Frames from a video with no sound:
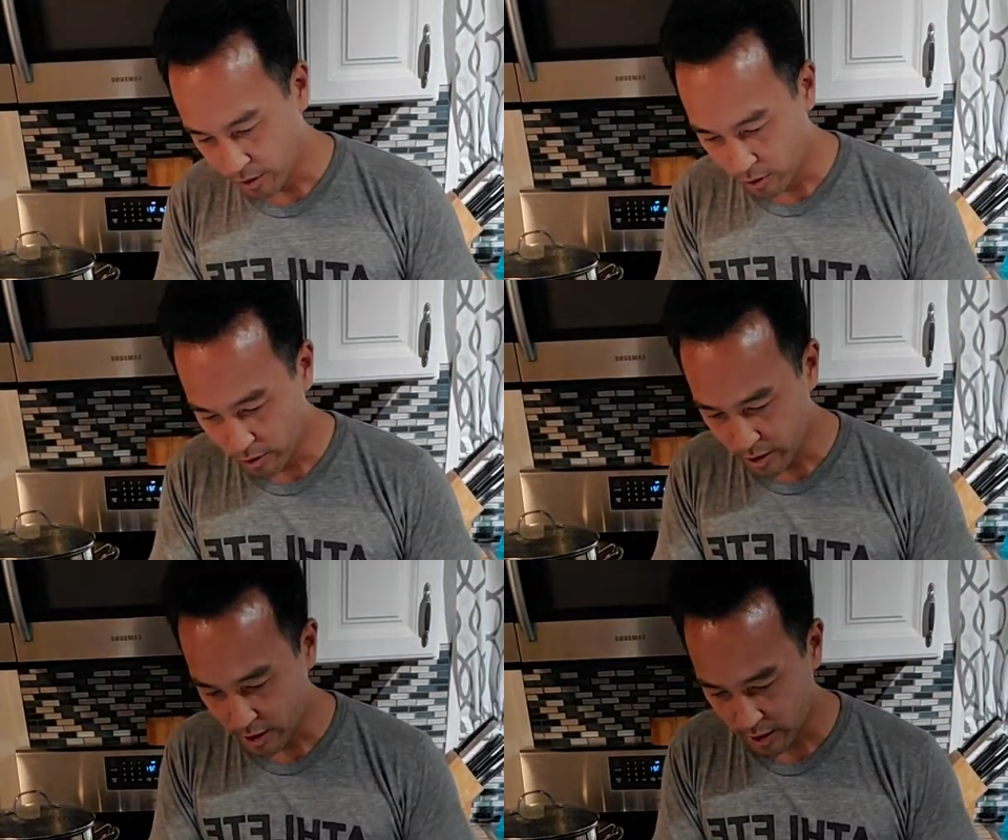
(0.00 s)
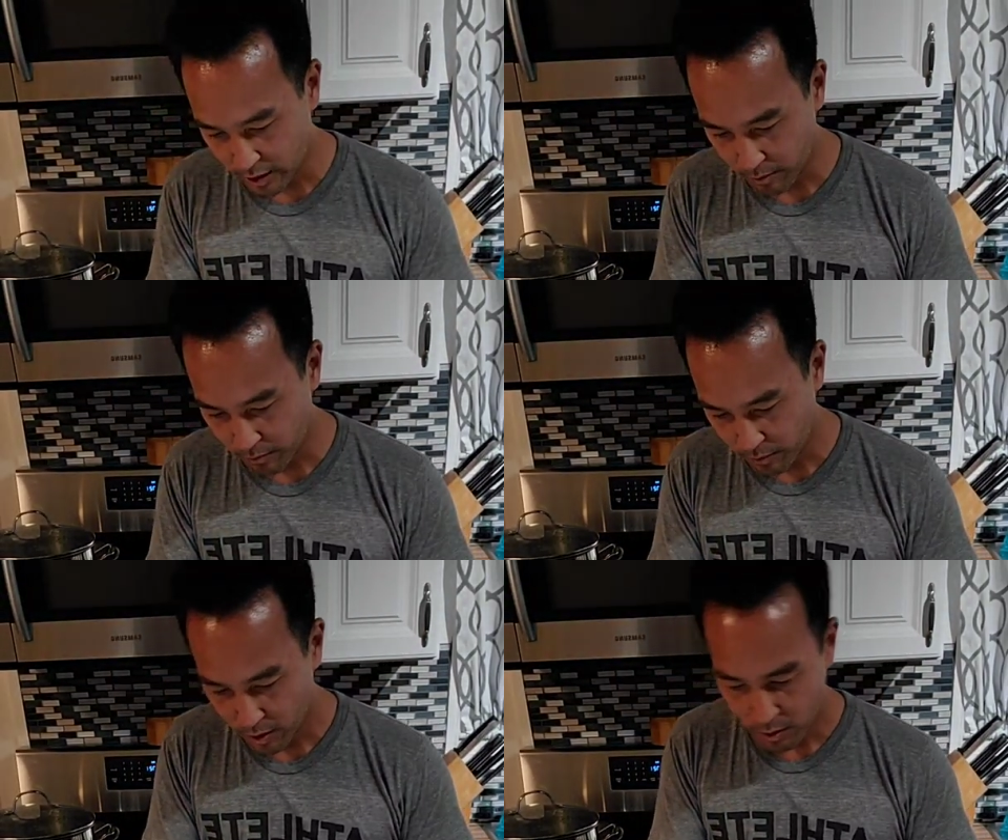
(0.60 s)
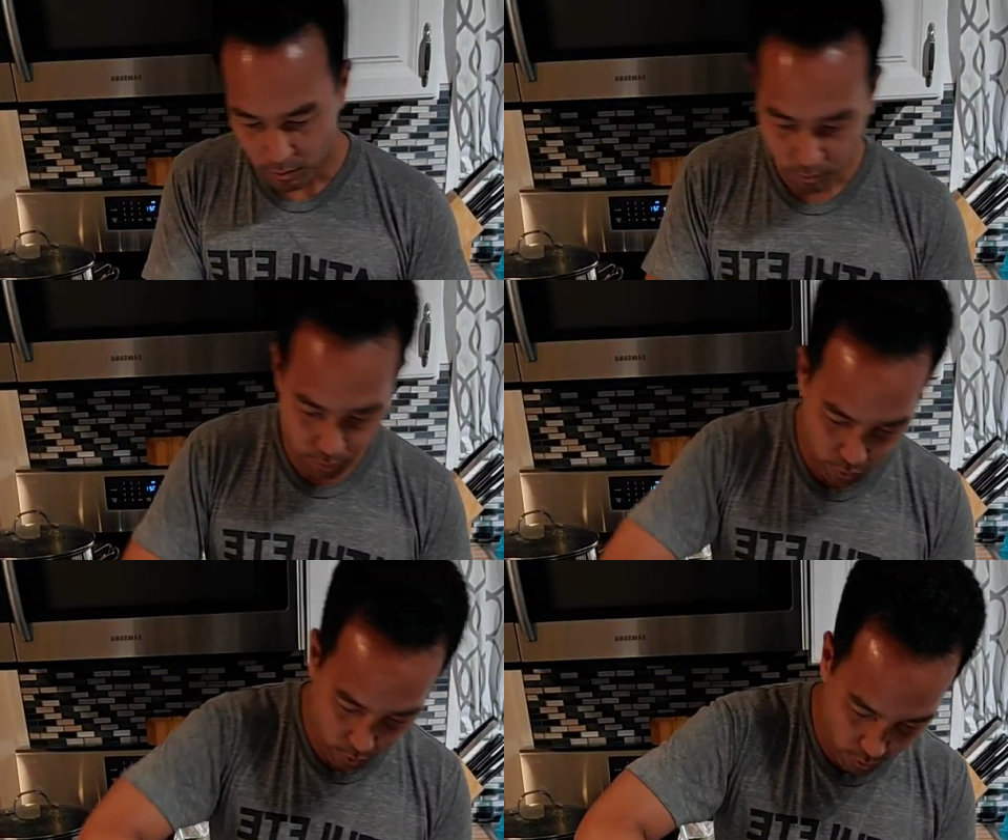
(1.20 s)
go and just kind of
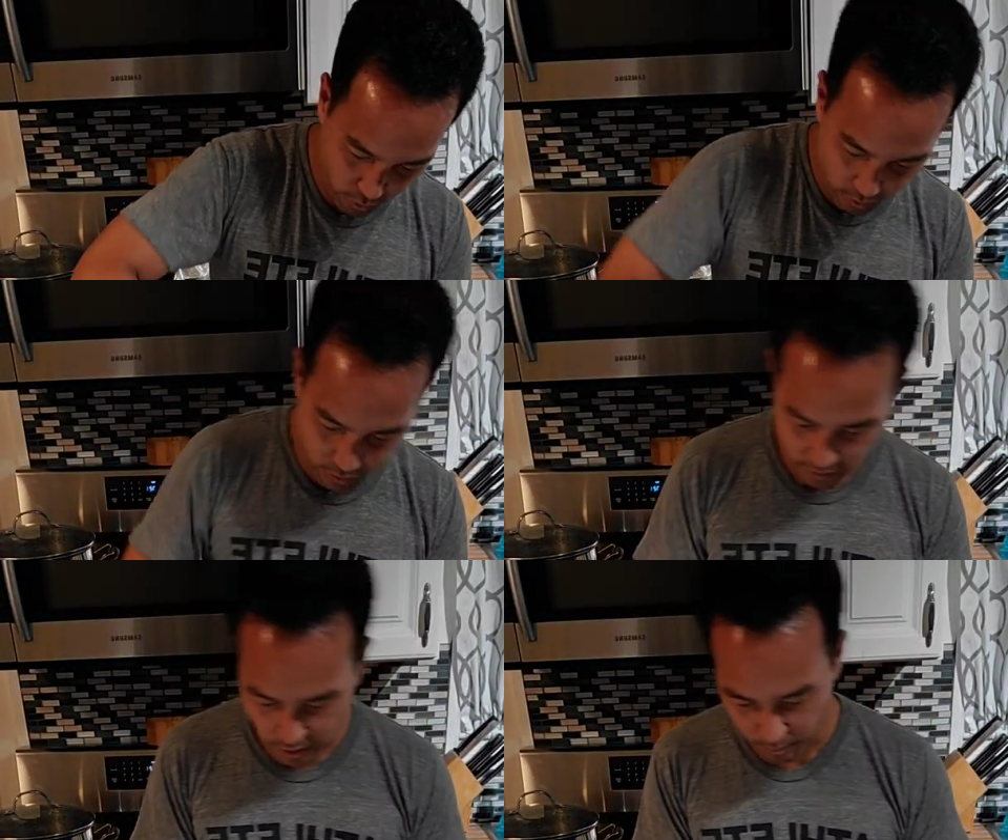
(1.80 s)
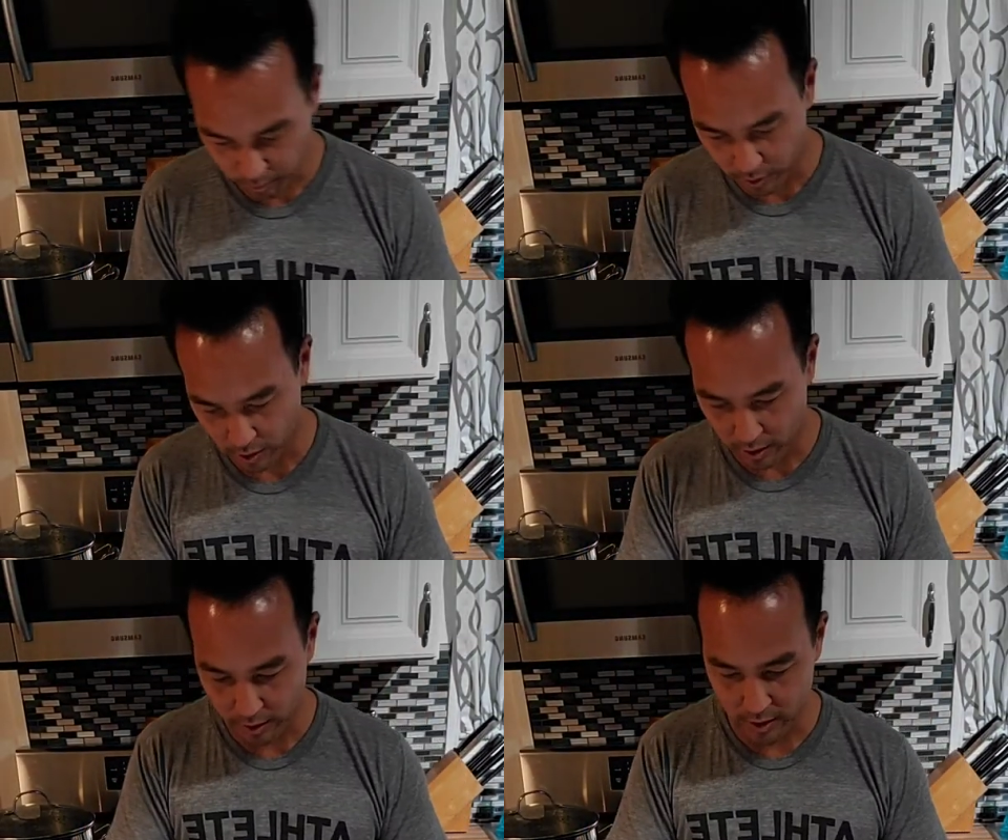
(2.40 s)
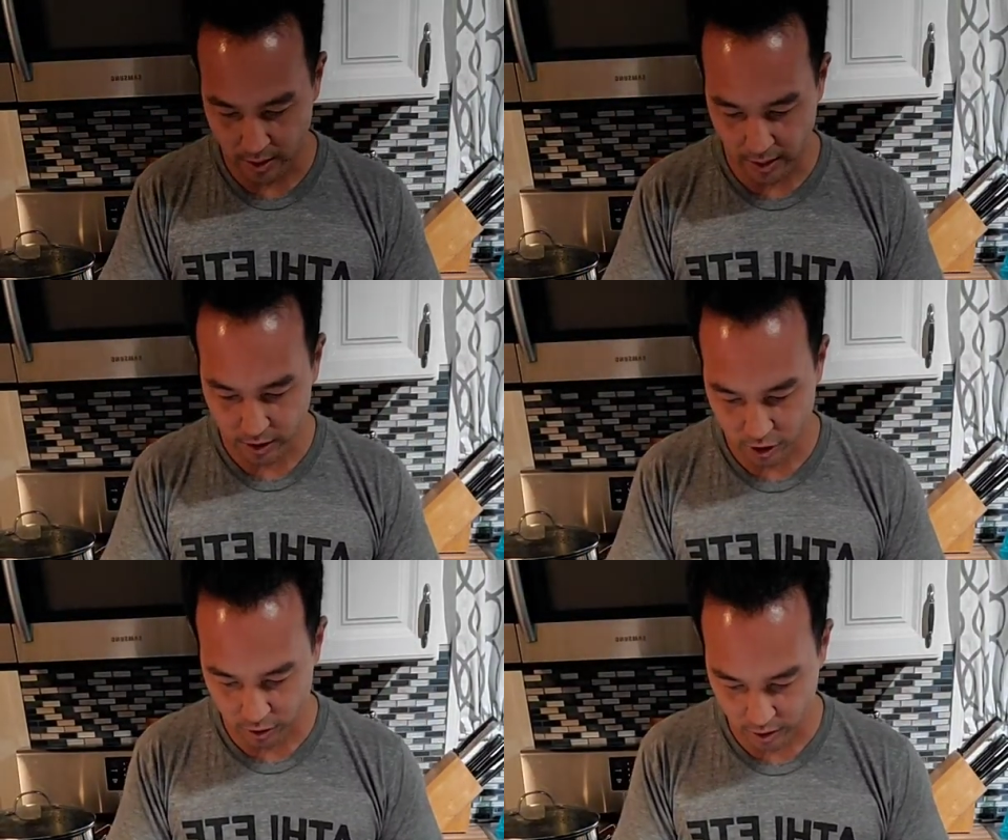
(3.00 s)
pull up all this
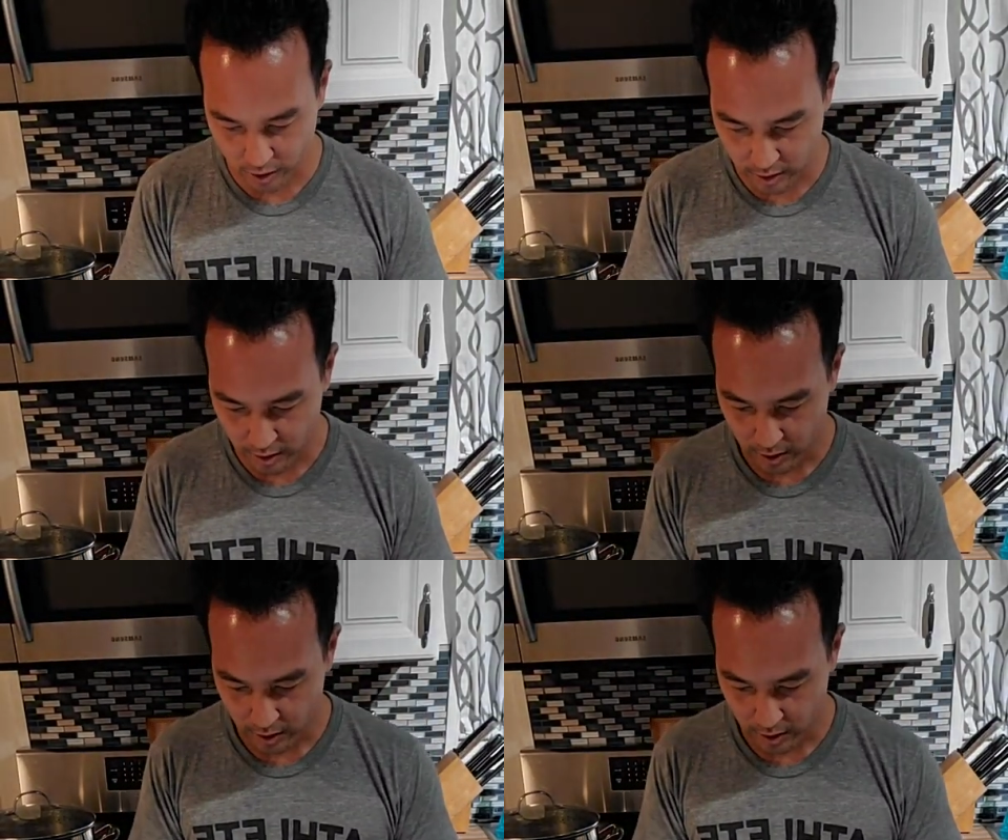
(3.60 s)
extra